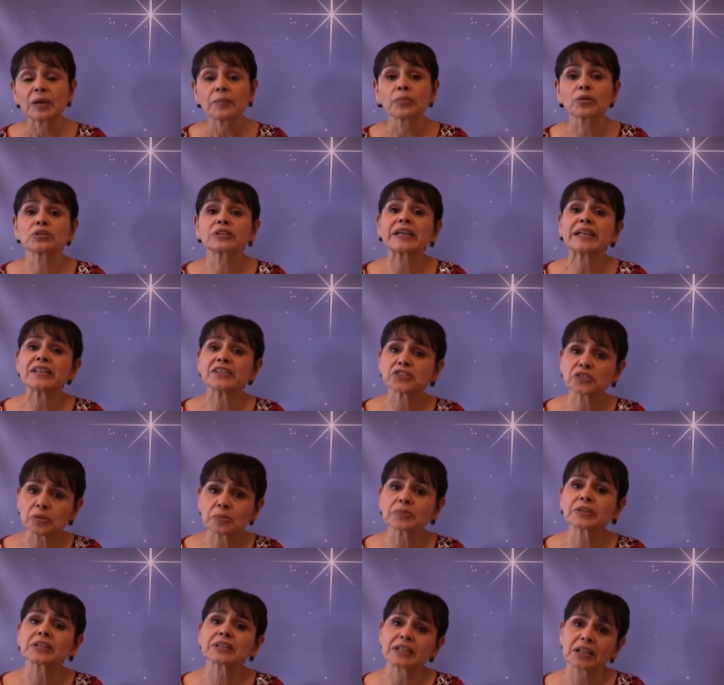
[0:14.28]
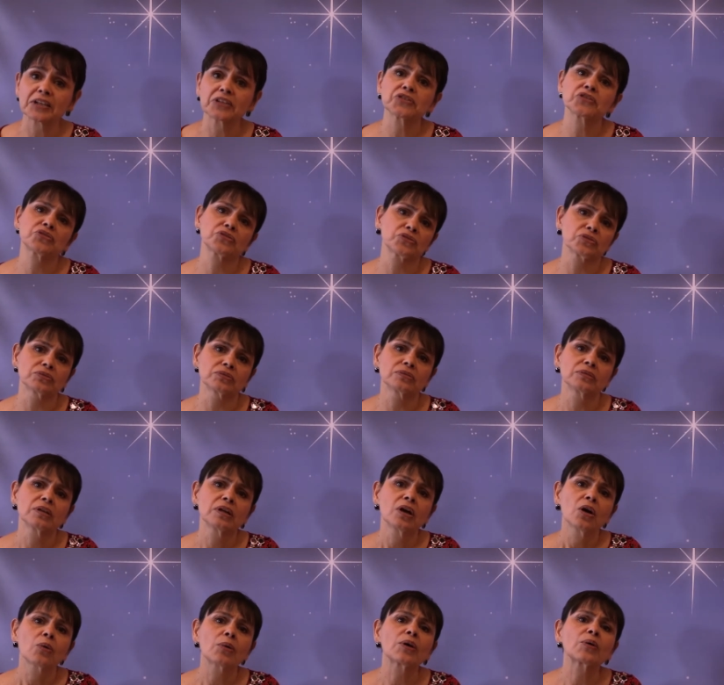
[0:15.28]
But there is something that is true.
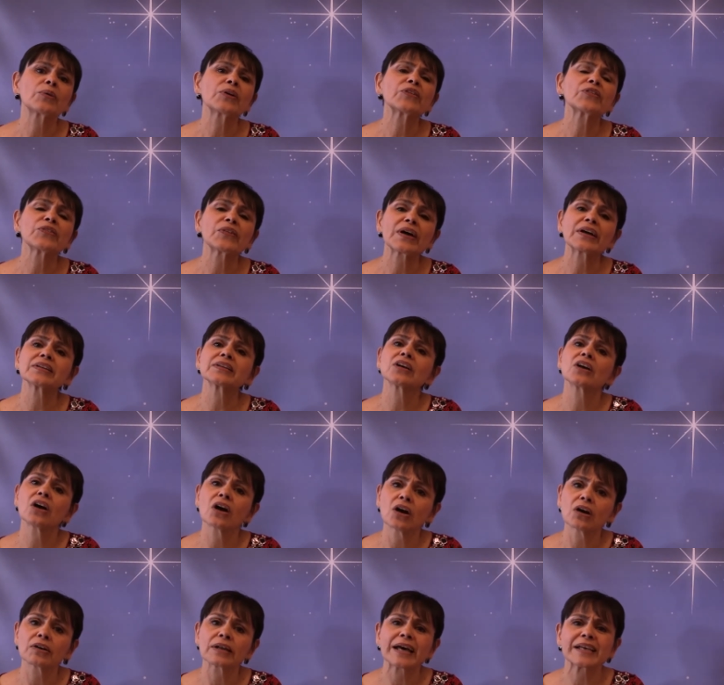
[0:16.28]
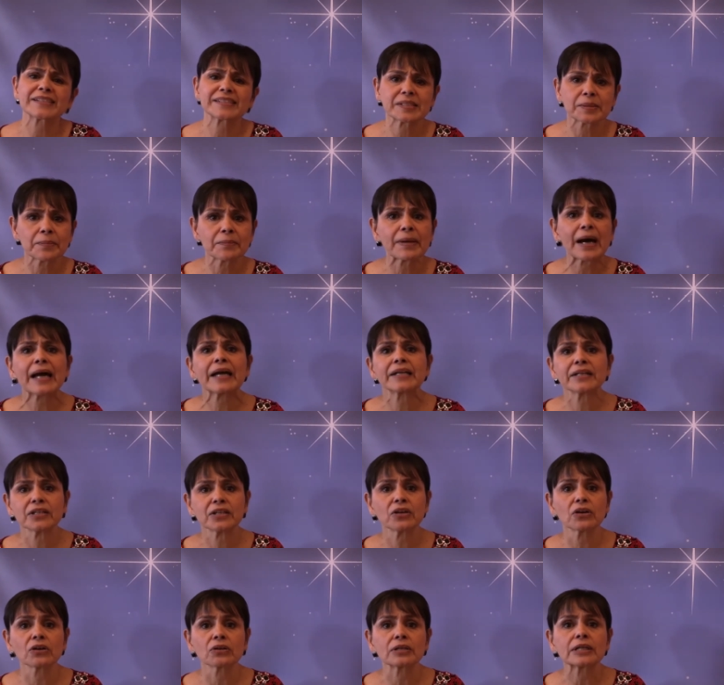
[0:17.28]
When we find God as the mighty
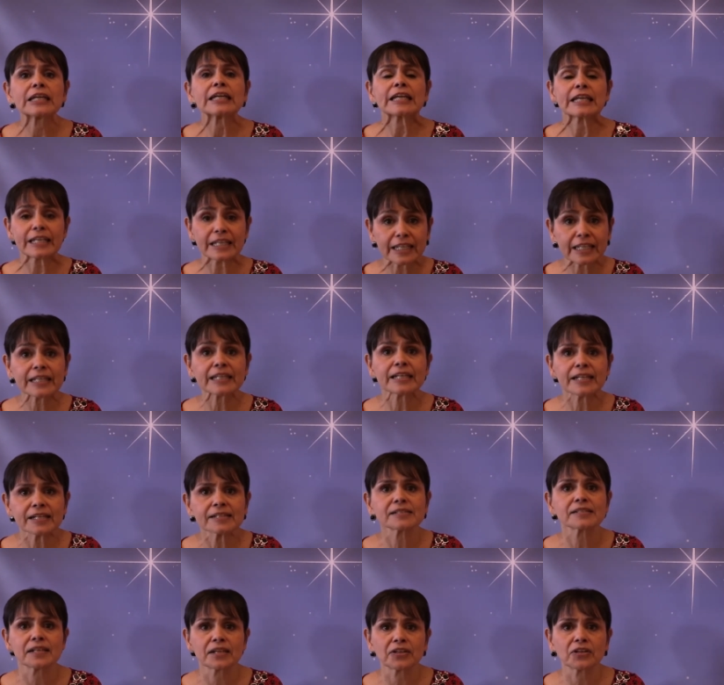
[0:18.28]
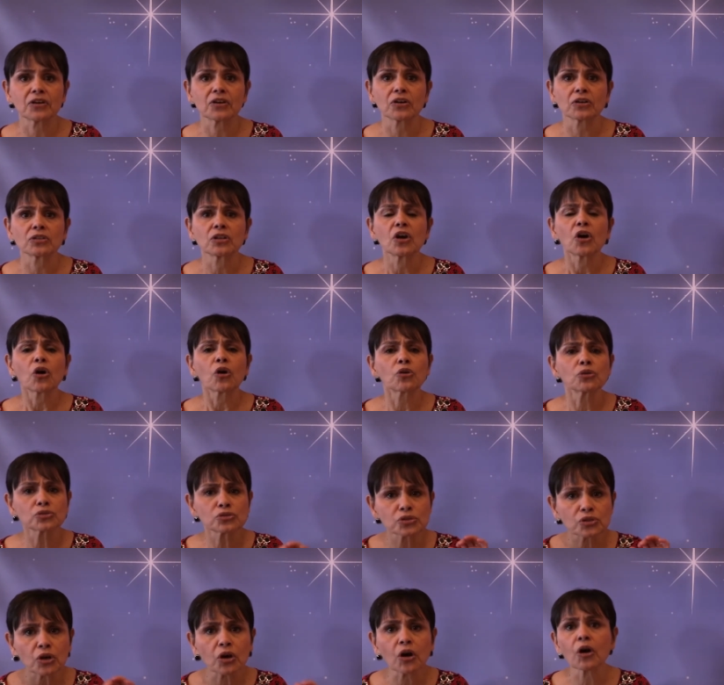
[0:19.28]
God, it is a God
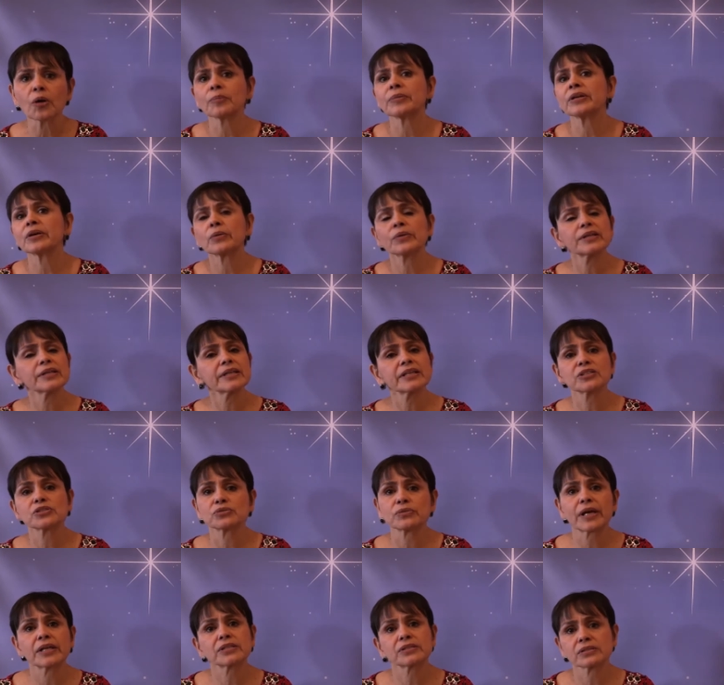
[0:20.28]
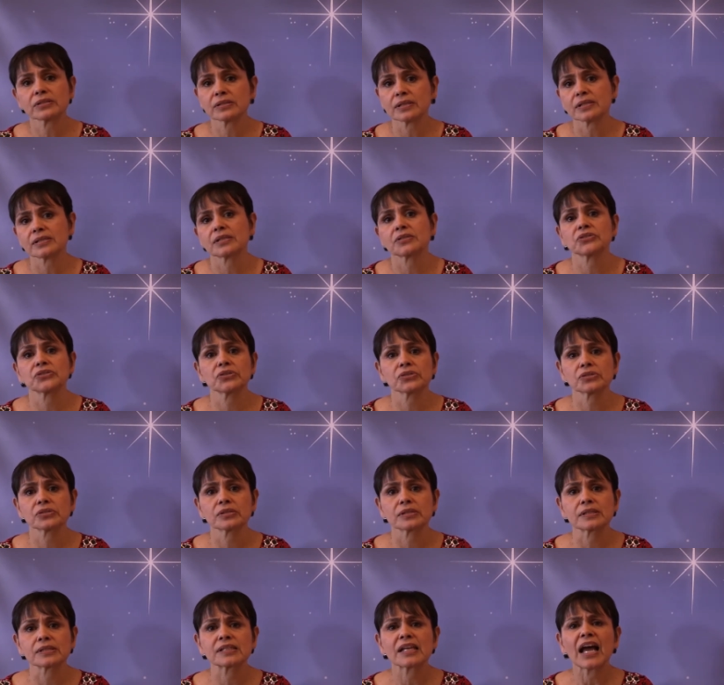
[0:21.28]
who's coming with his righteousness and
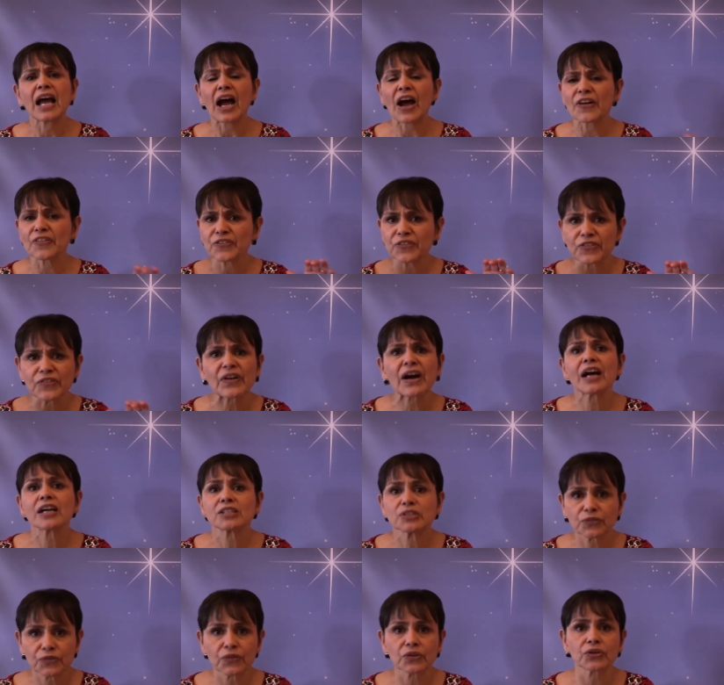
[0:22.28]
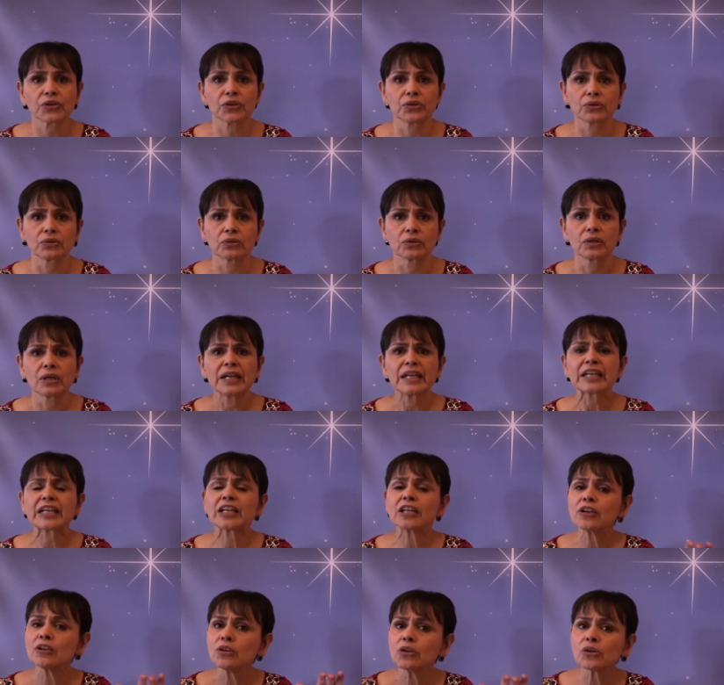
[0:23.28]
justice and fights for you.
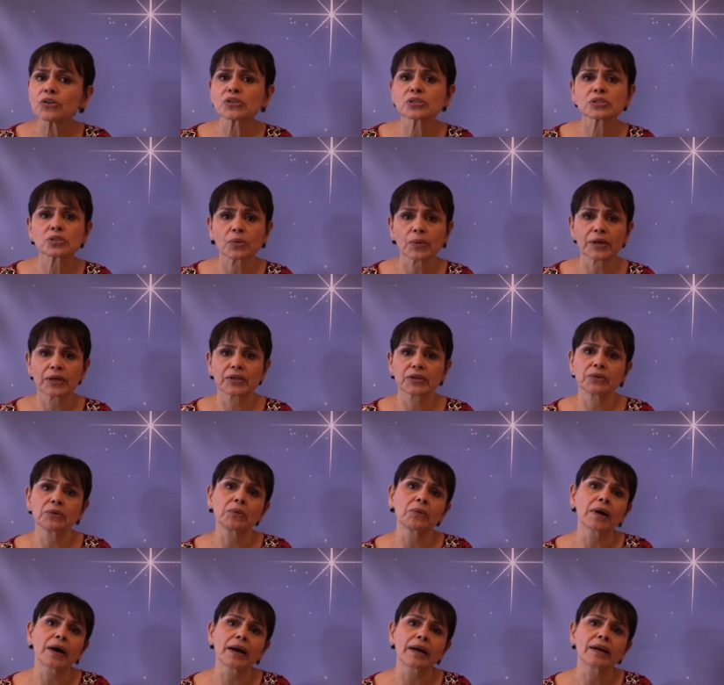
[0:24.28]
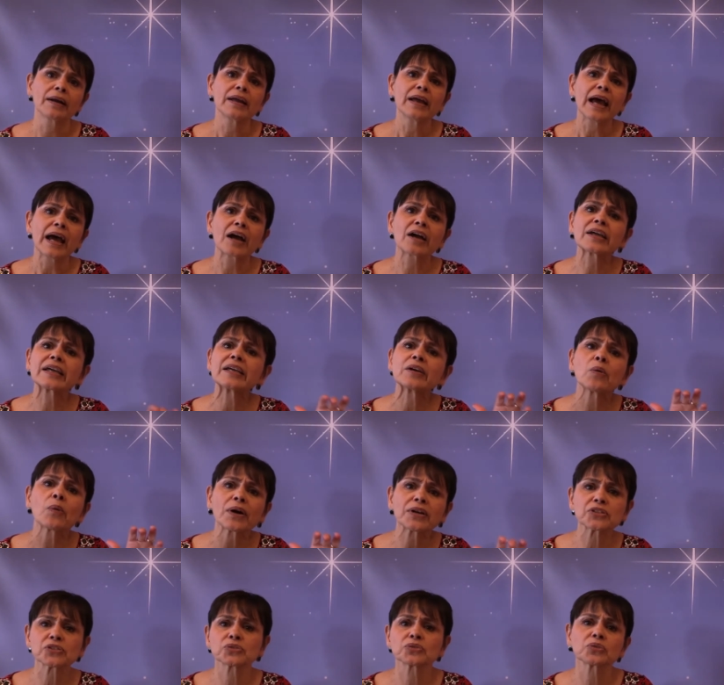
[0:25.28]
He looks where you are and he
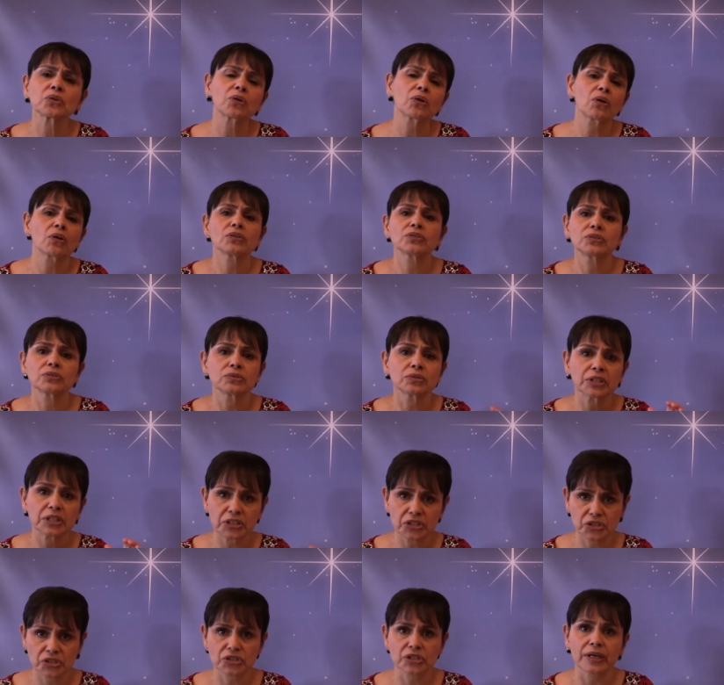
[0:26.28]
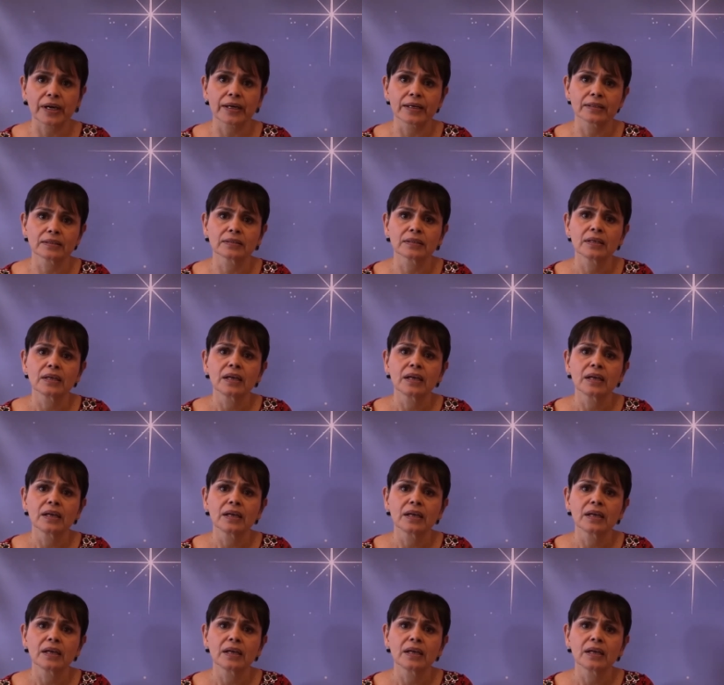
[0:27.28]
wants to call you his child.